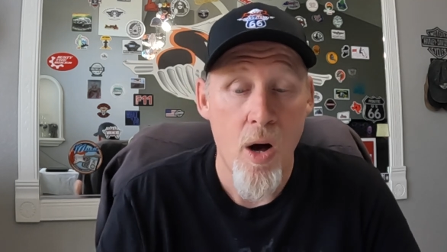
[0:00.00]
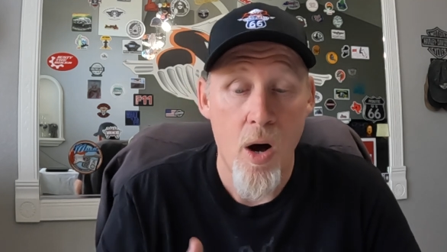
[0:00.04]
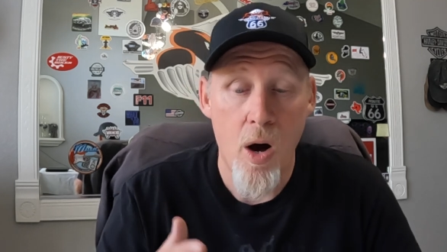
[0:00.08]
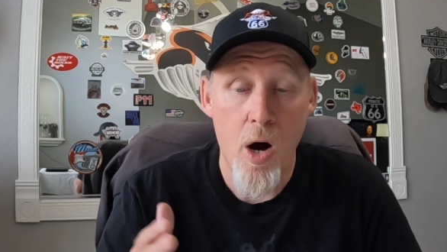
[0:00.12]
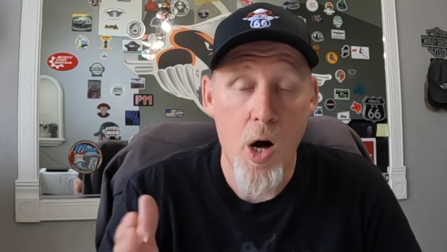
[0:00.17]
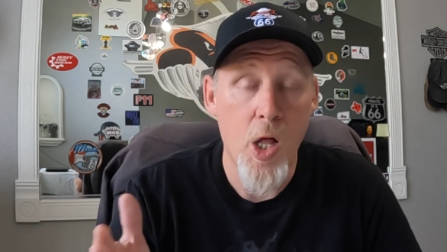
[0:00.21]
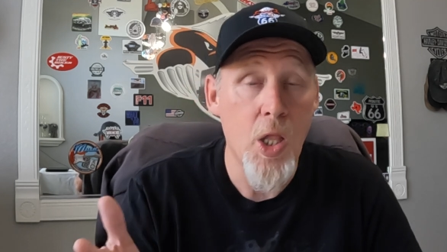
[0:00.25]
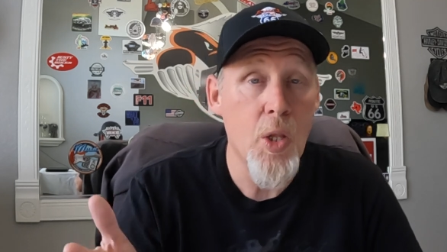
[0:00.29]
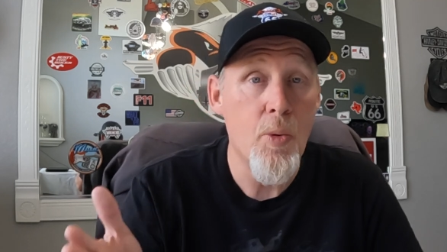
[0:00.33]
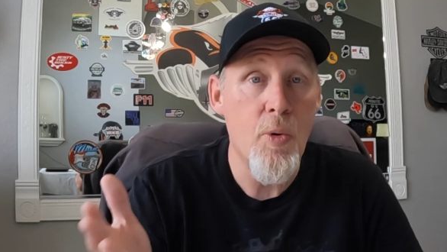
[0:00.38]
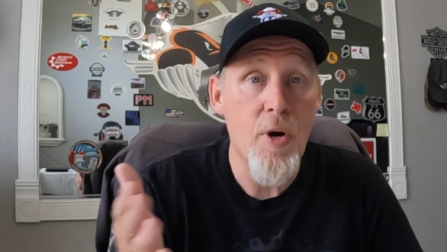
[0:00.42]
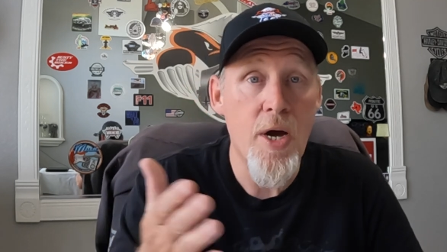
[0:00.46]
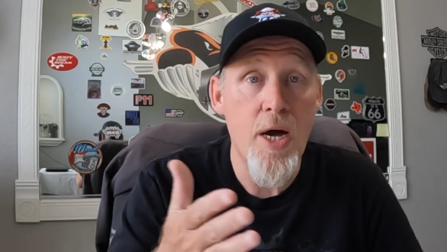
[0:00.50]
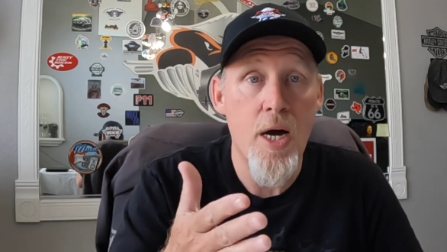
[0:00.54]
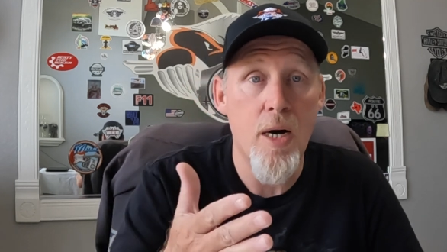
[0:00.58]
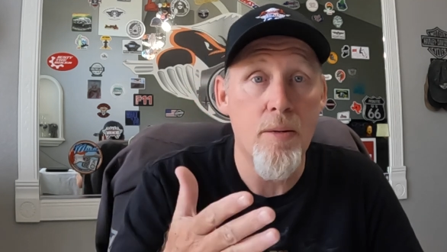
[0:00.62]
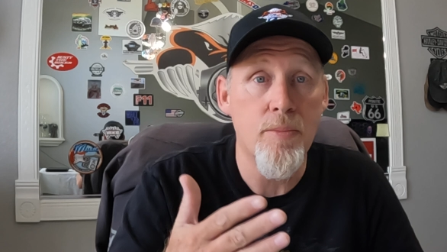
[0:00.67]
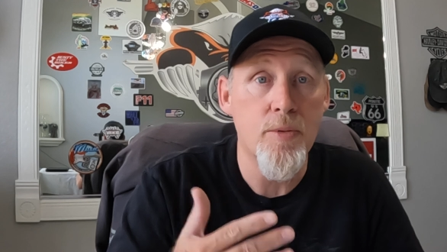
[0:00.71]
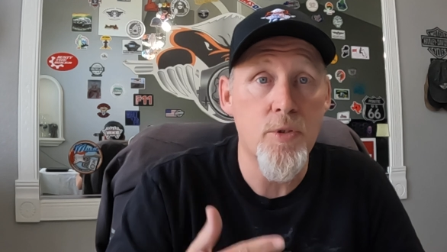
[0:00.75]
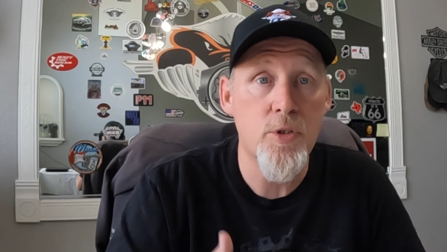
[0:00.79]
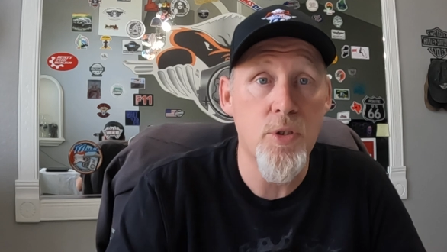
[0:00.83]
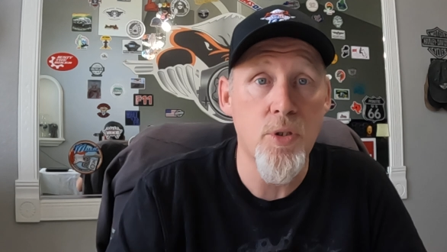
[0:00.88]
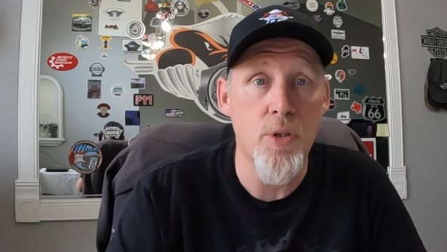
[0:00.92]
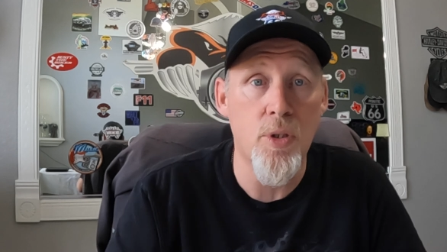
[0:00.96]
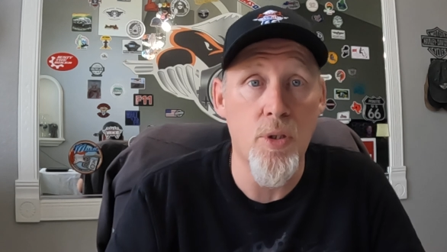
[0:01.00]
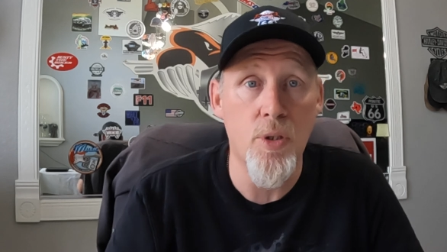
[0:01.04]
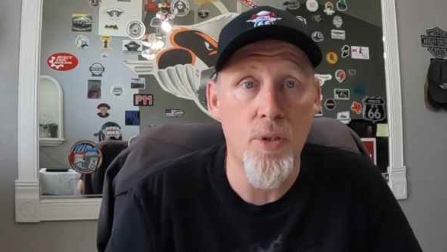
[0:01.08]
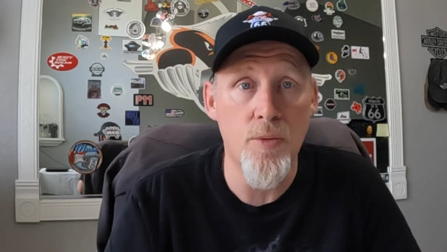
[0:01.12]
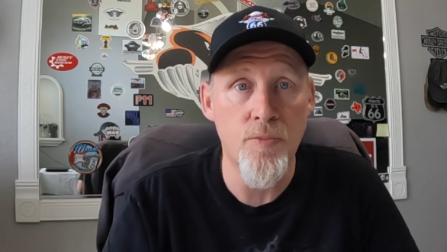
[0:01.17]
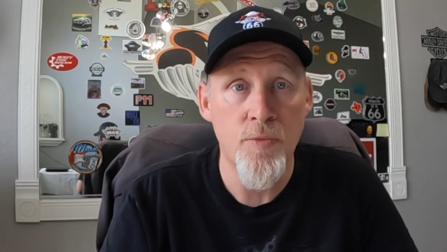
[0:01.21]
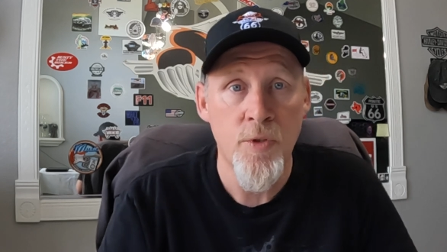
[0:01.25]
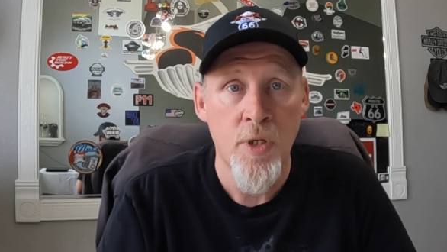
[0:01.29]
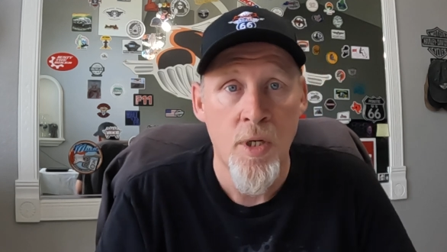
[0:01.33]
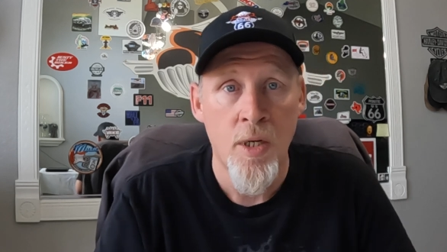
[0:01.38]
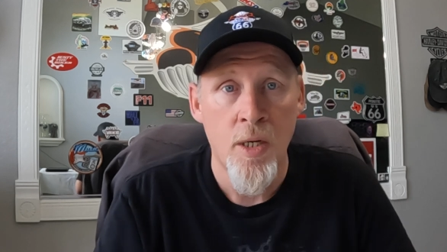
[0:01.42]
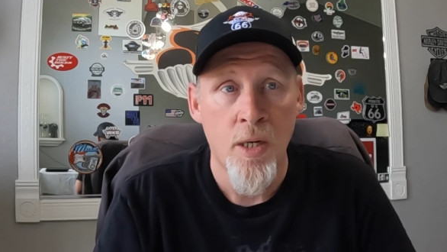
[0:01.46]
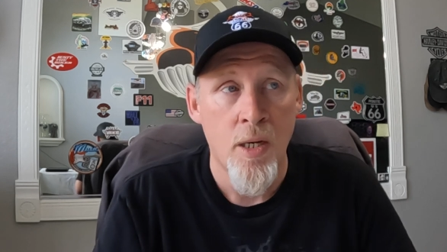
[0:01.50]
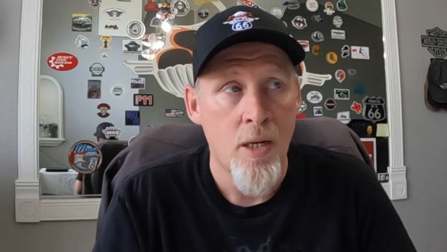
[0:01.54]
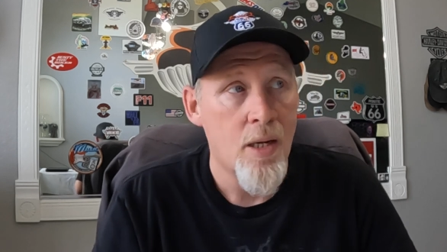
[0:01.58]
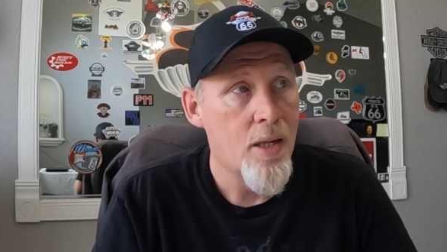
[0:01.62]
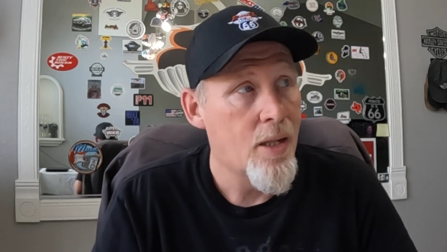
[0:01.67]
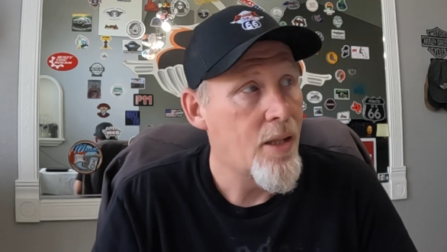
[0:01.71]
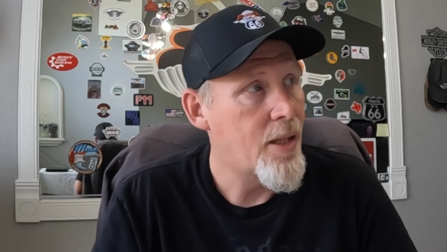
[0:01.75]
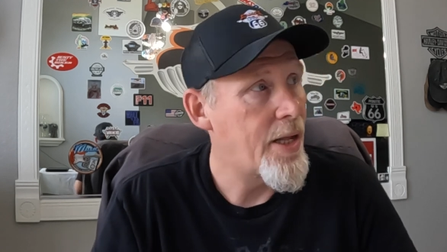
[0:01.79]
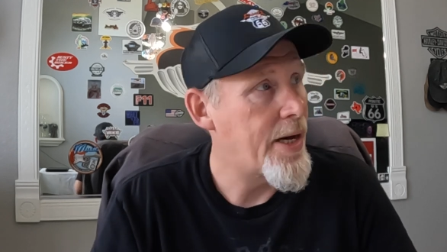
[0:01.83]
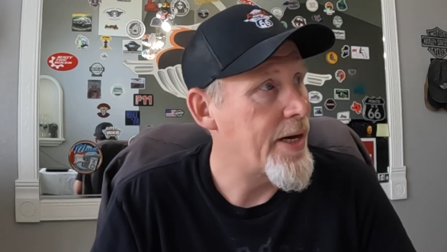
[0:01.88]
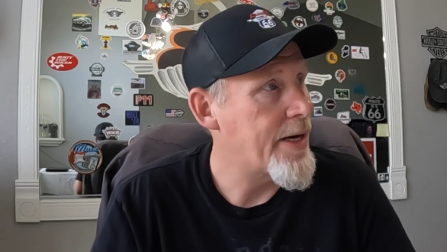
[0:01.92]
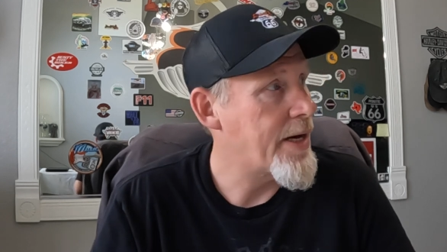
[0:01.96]
all the way up till
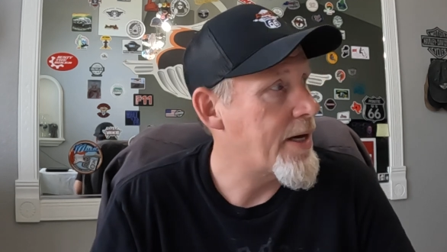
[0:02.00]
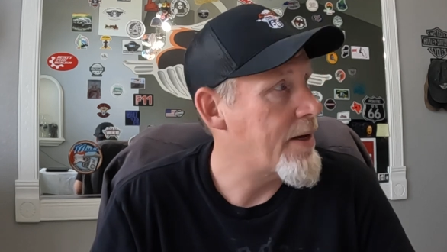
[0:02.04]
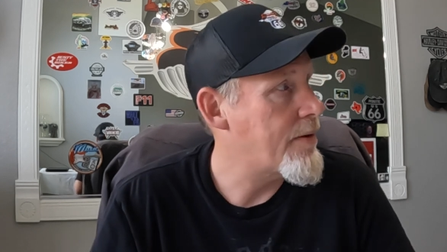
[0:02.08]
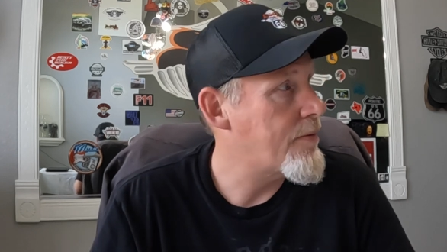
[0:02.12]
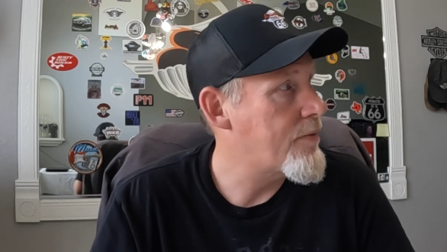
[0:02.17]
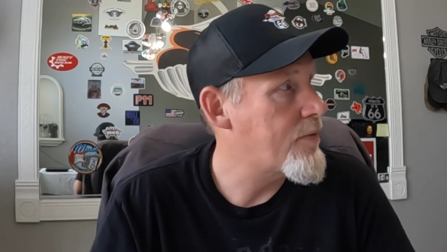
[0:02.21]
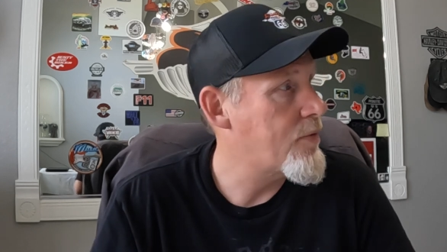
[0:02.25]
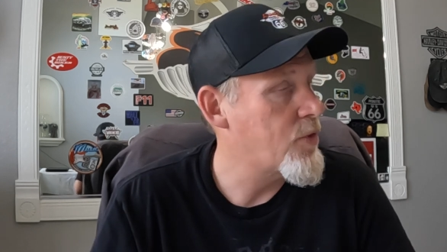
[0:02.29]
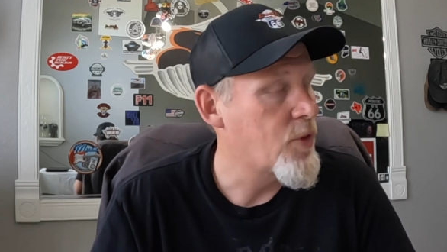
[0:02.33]
like